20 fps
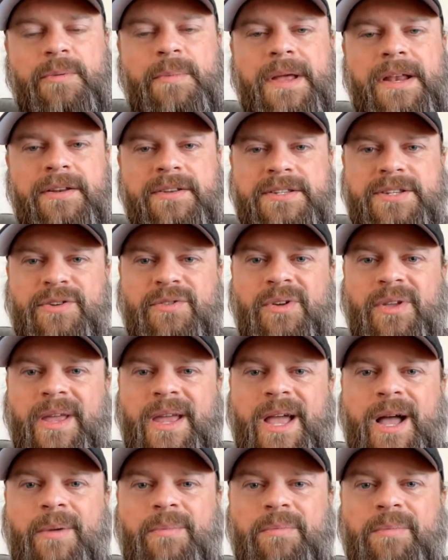Mendelson really
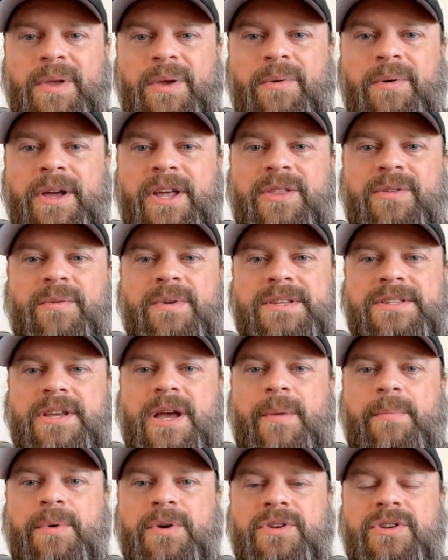helped me with was
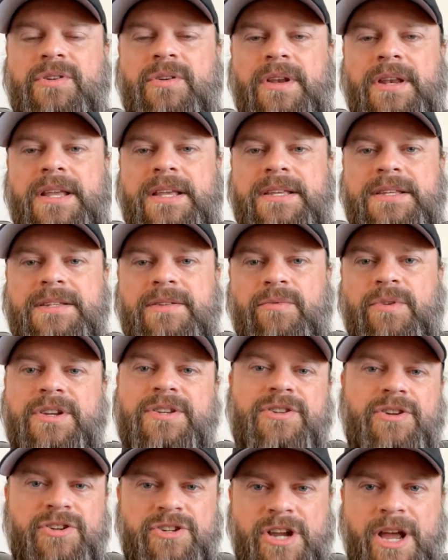opportunities,
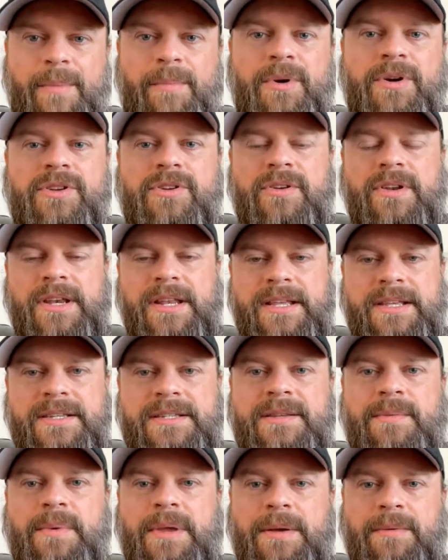research
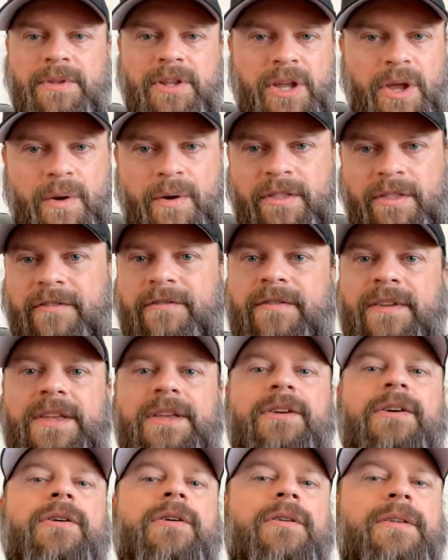opportunities to be able to go in the
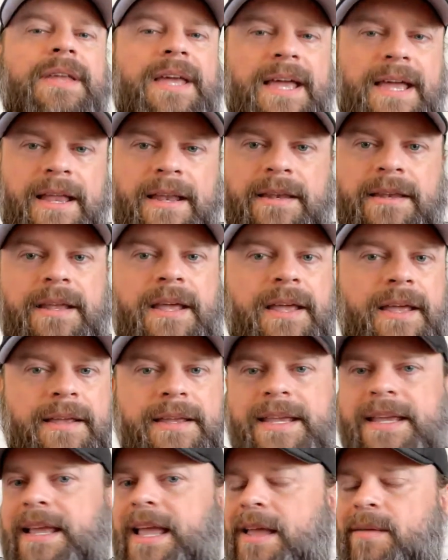field. And
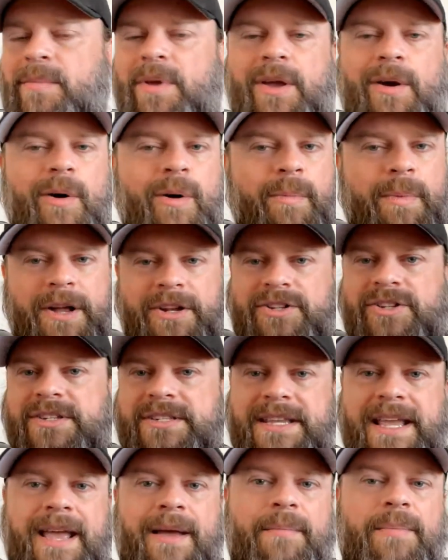he gave me a whole bunch of
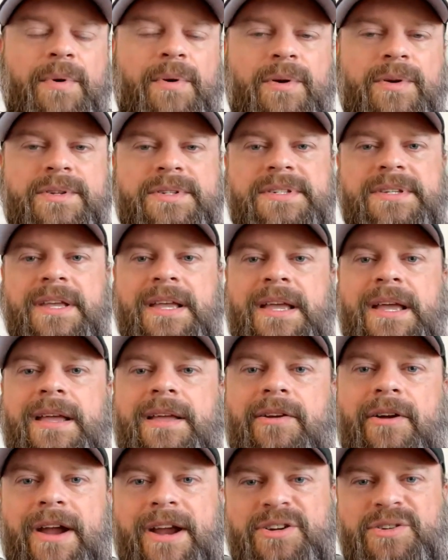samples,
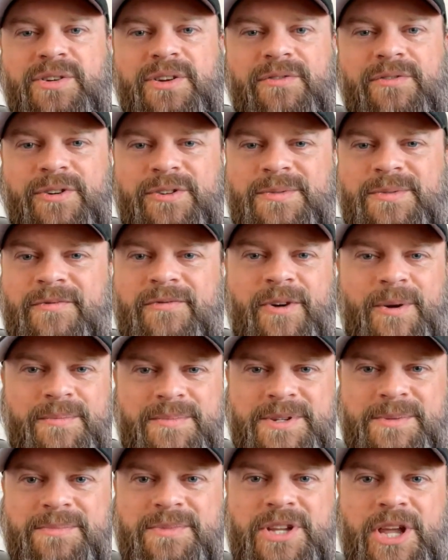or actually from
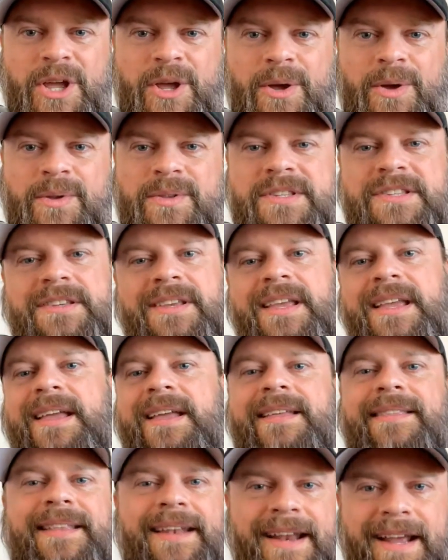some toads
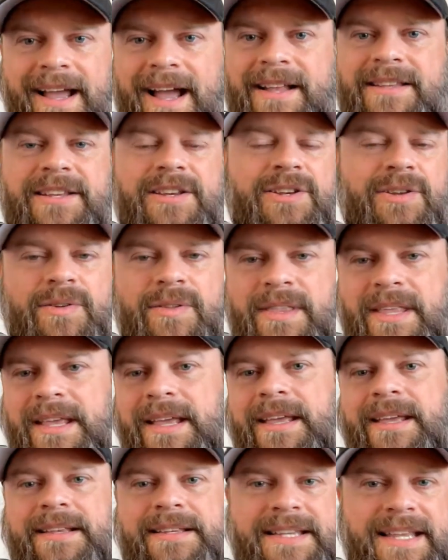that I got to do
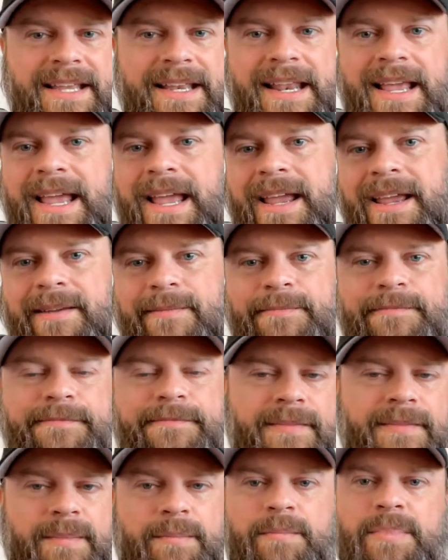the DNA
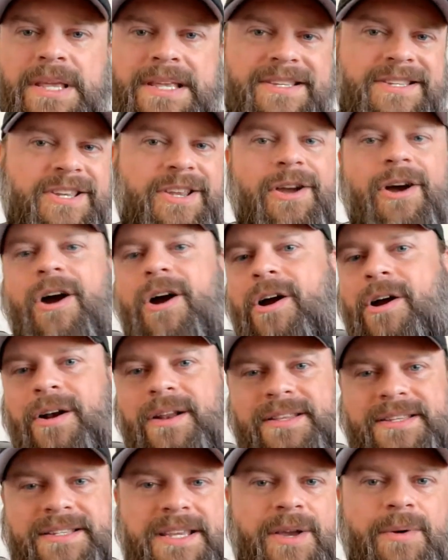PCR
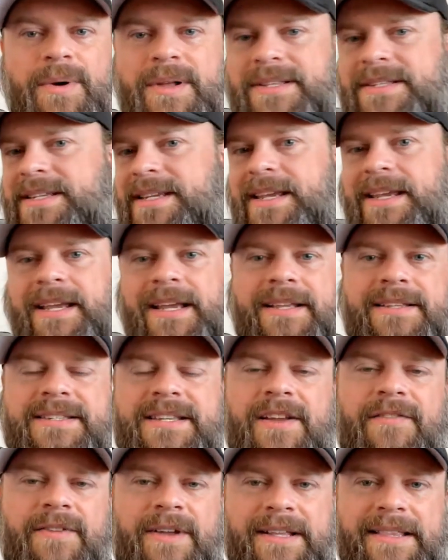and sequencing and
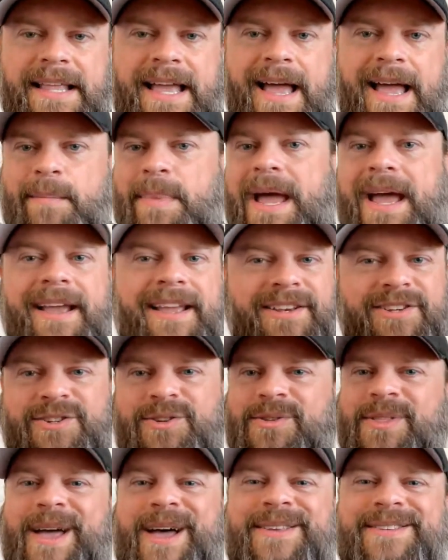stuff like that back in
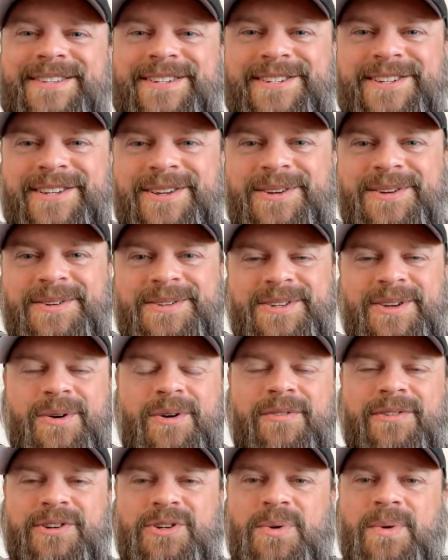2002, so
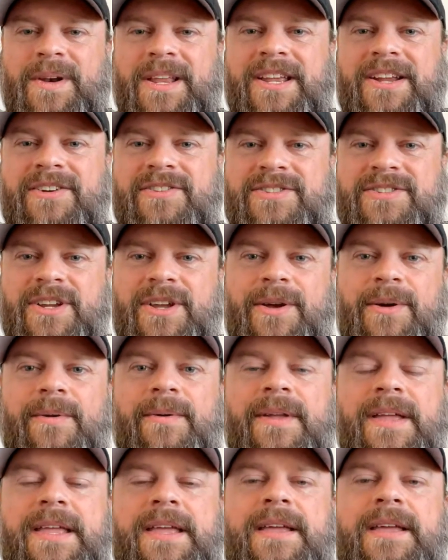over 20 years ago.
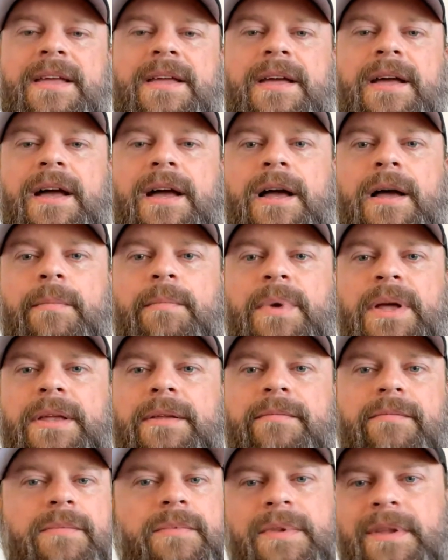But
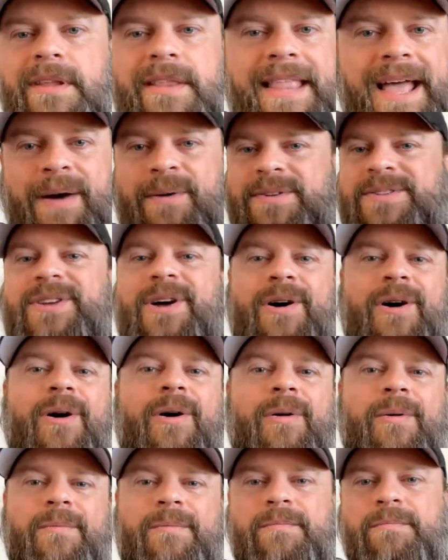that was
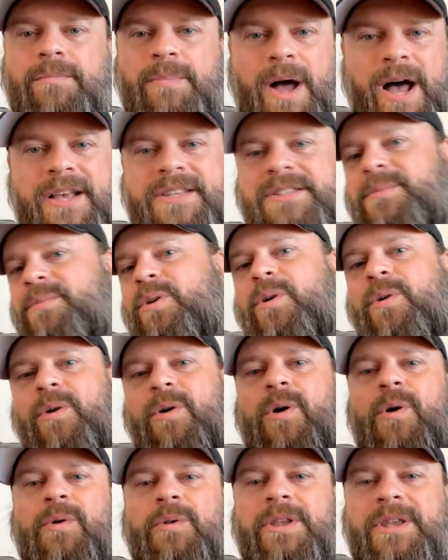all possible
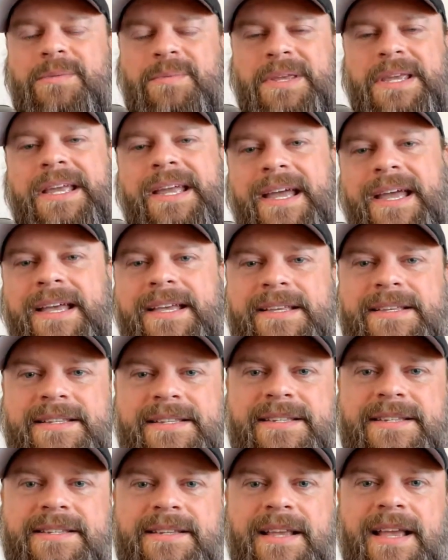only
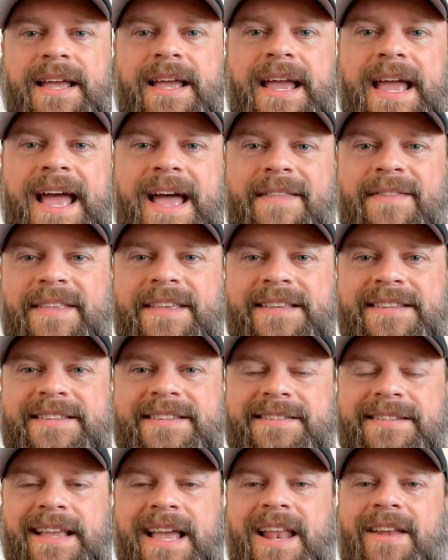because I had
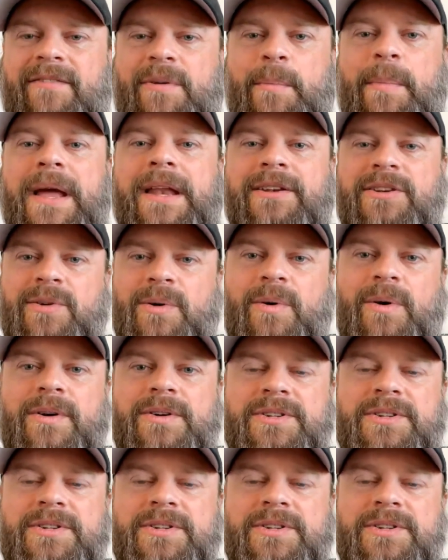this kind of a mentor.